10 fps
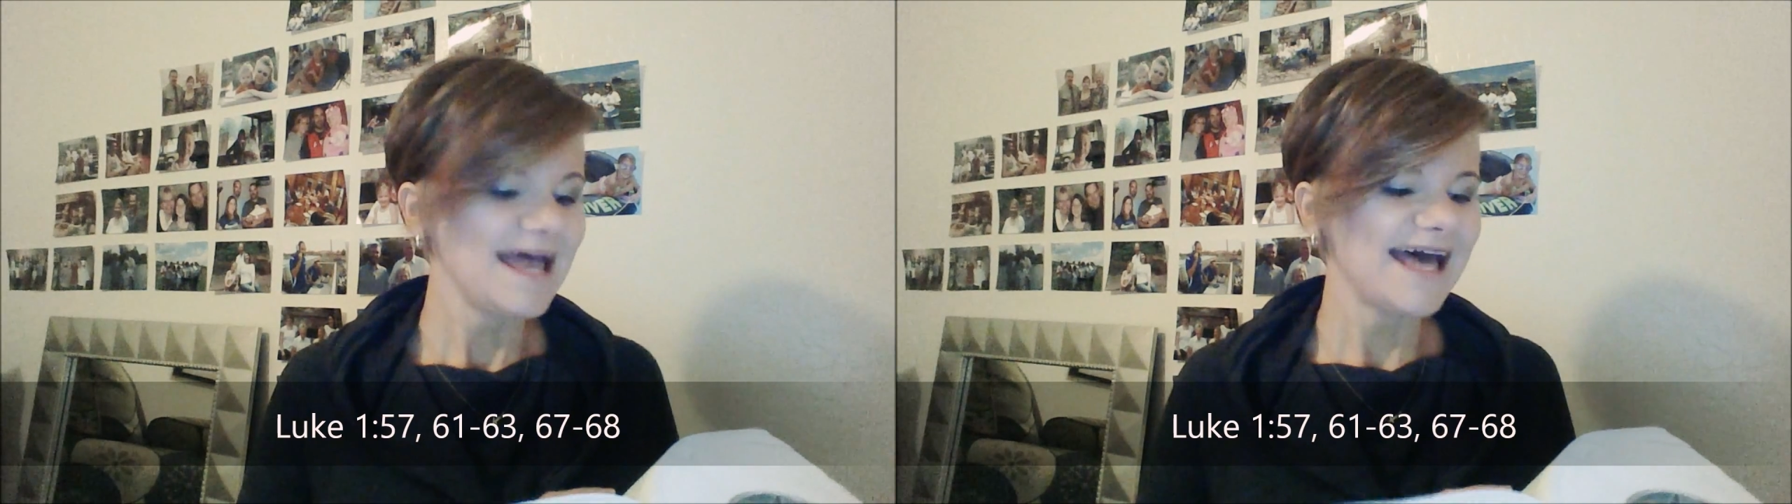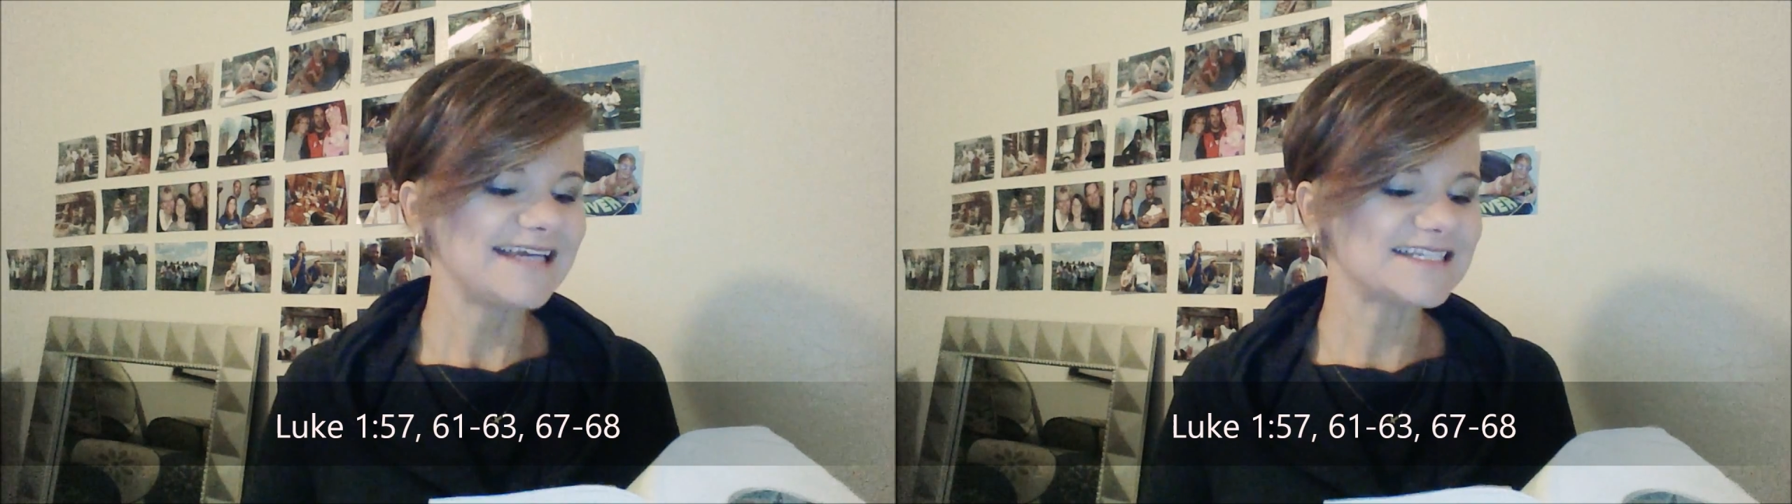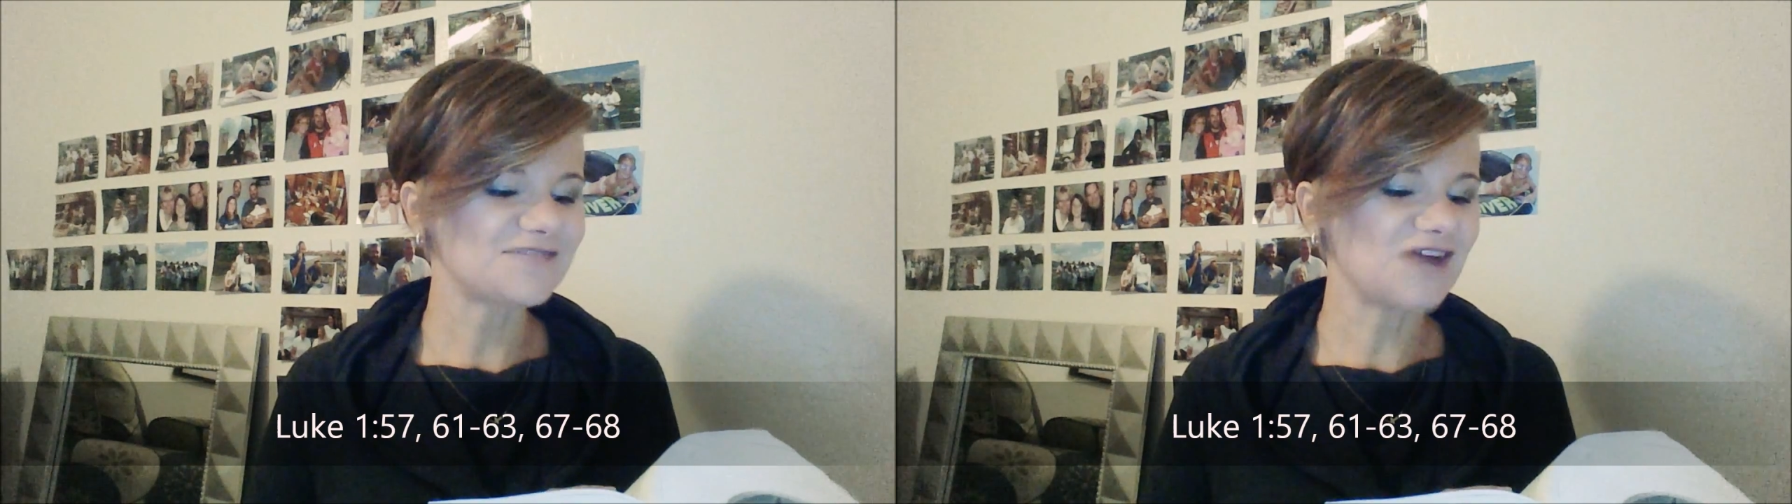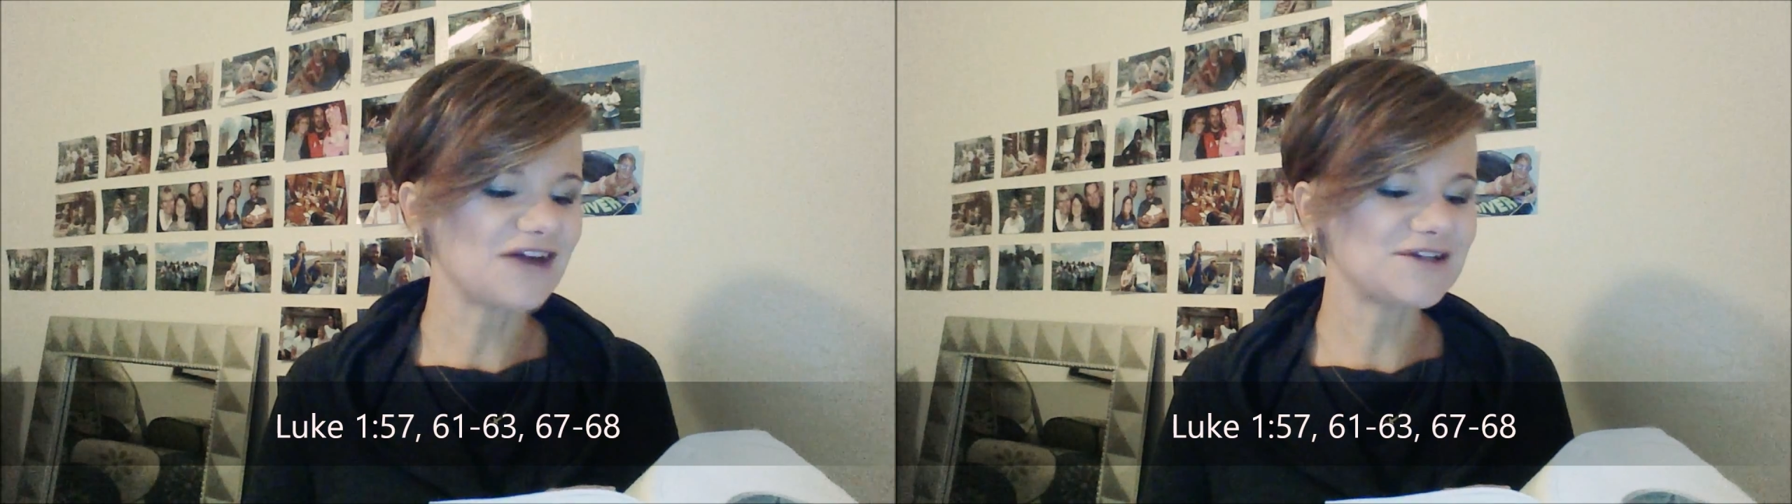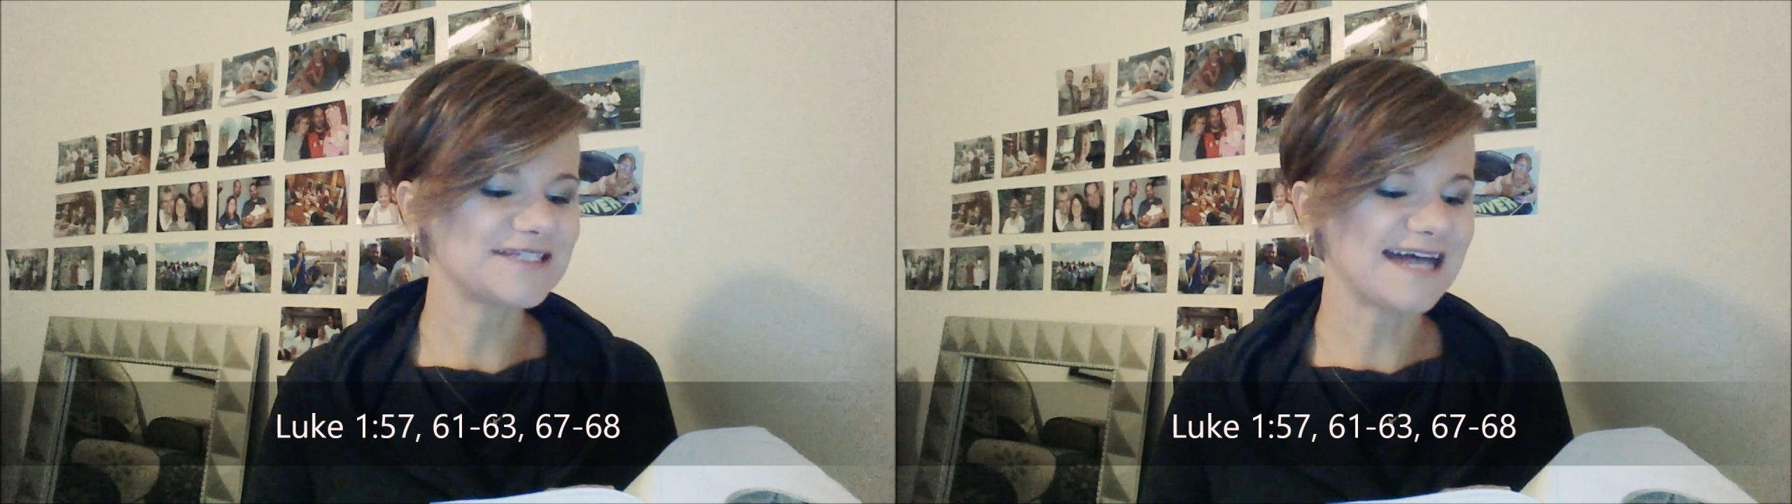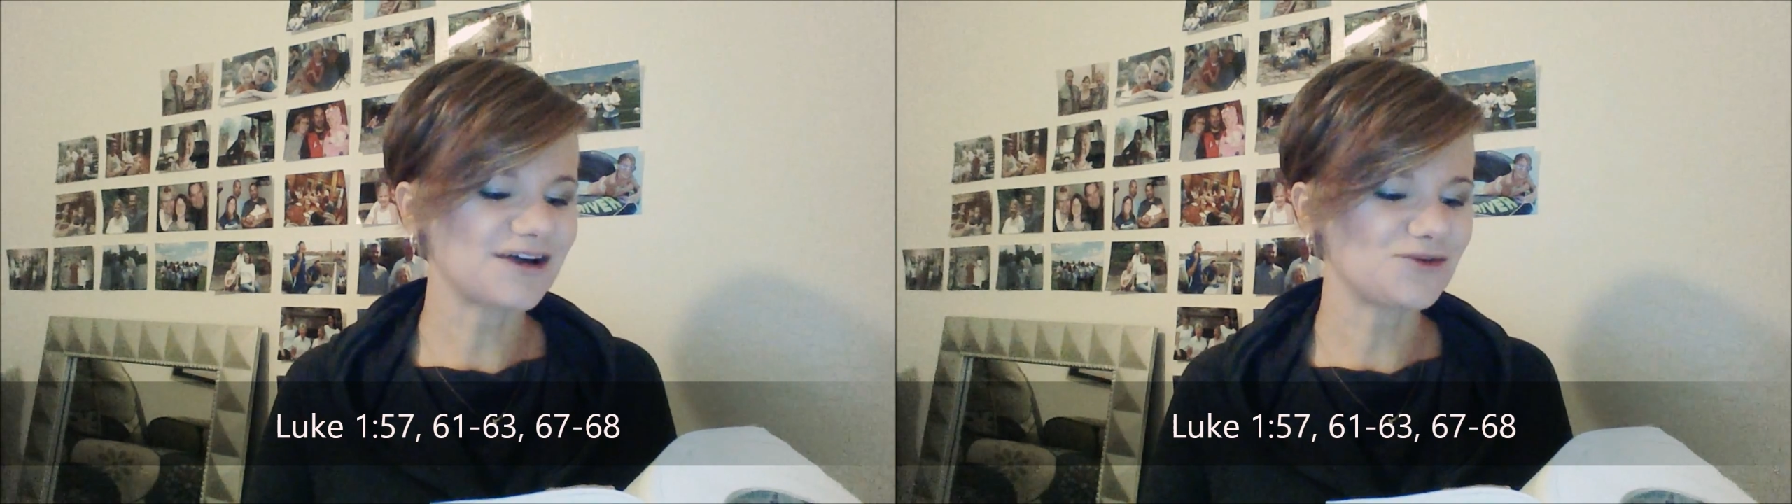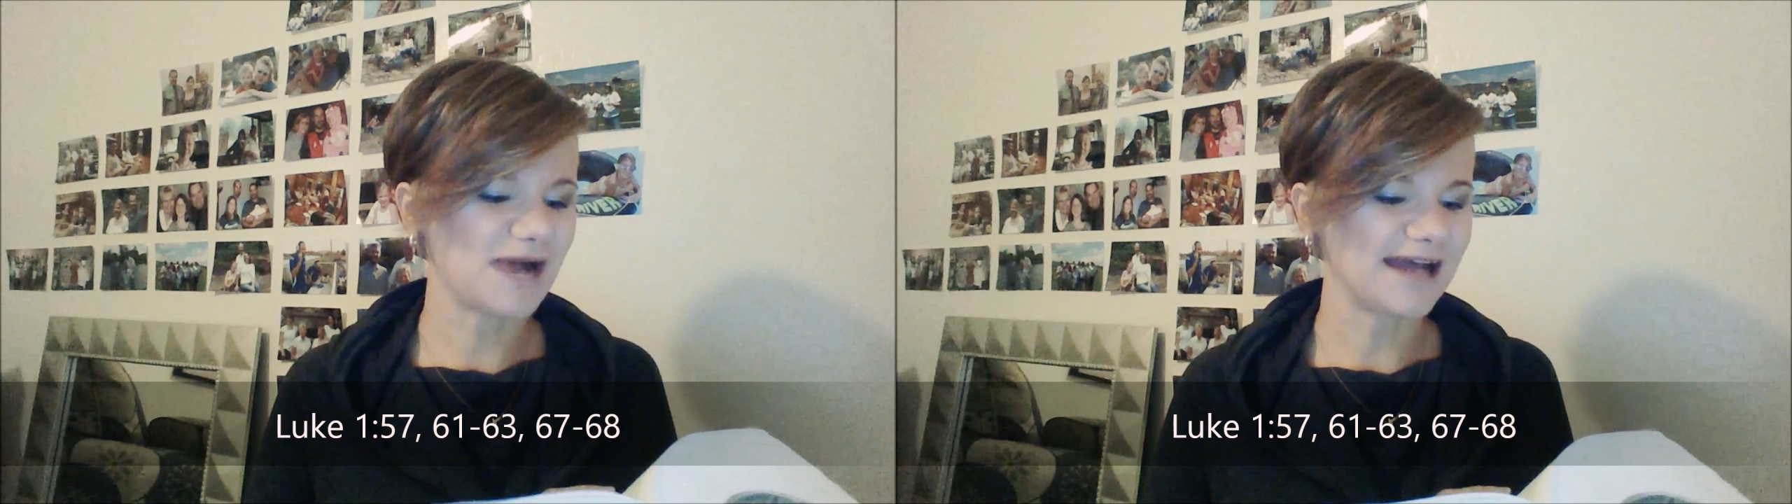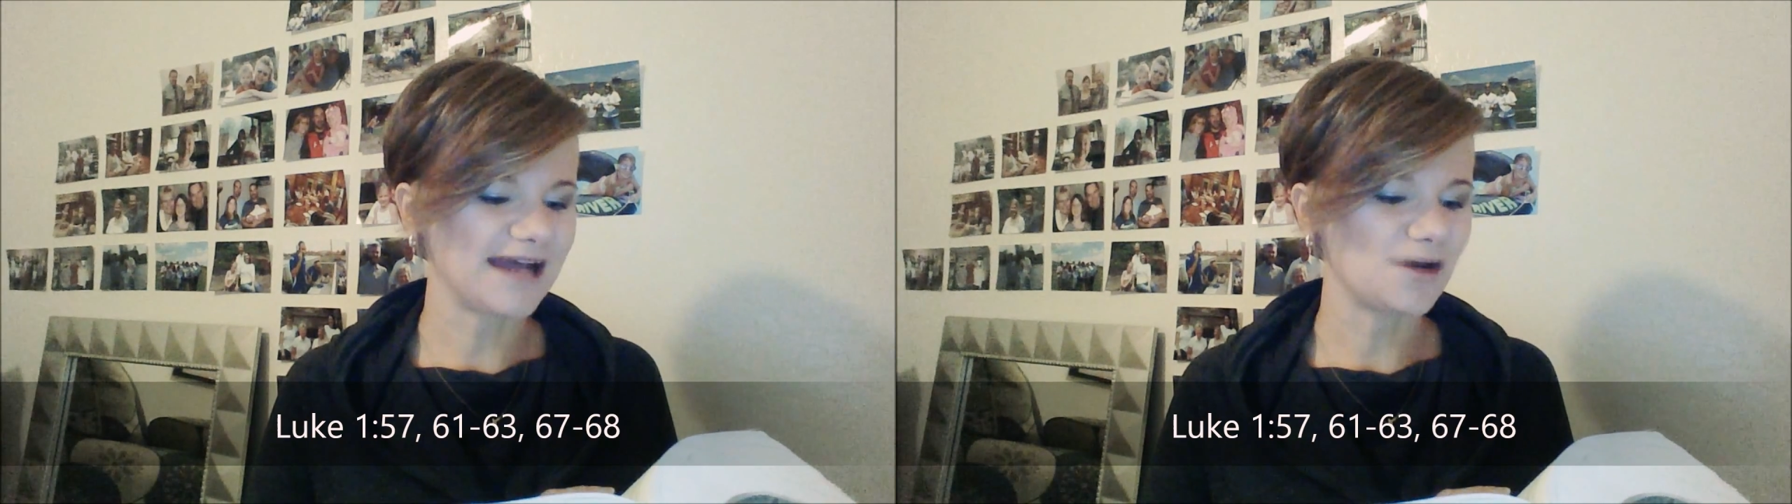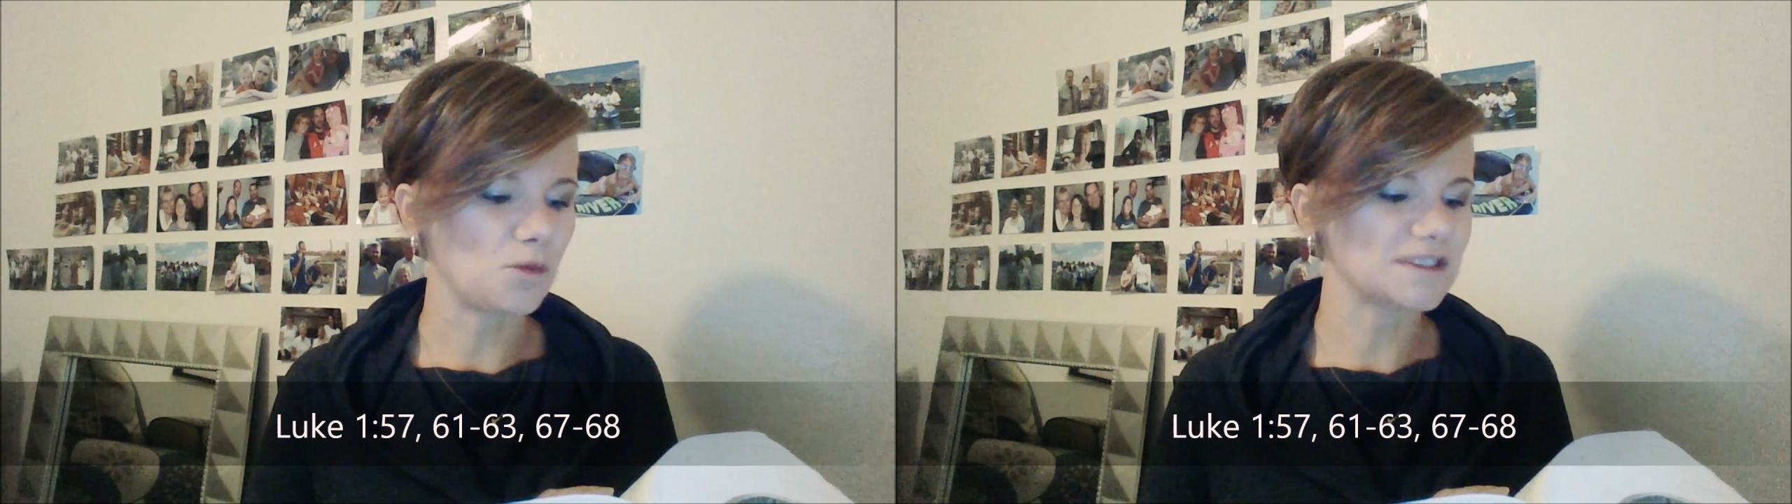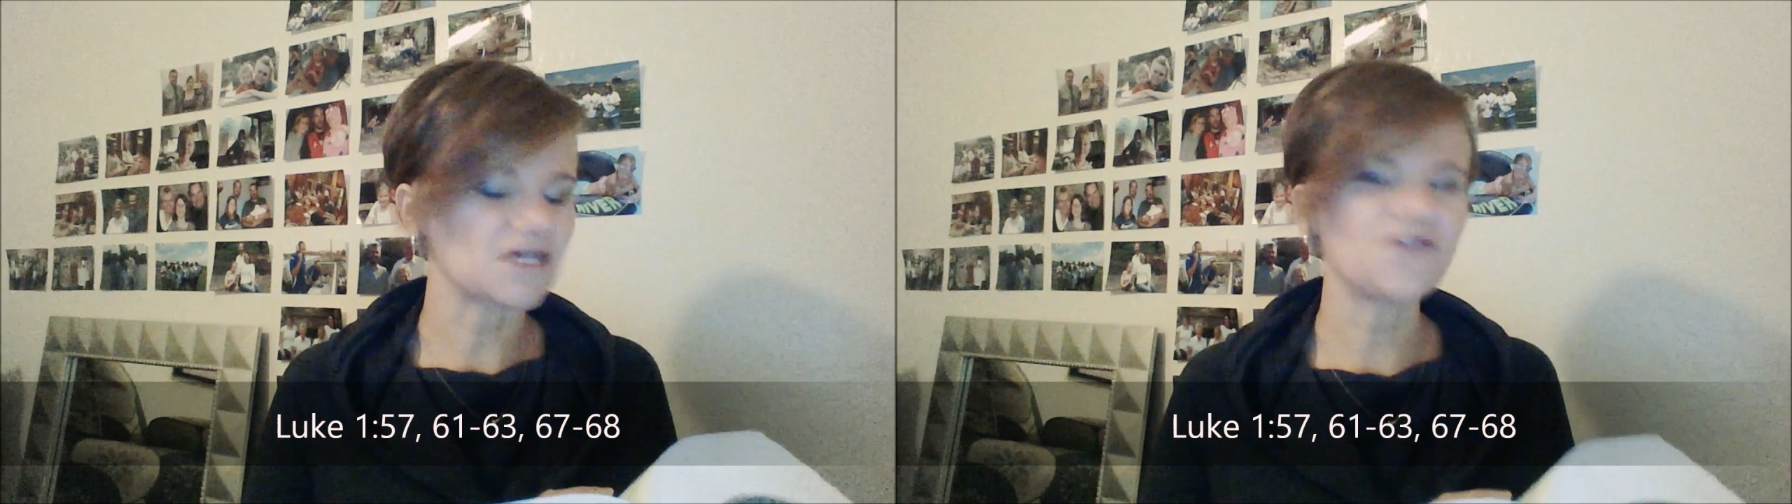And his father Zechariah was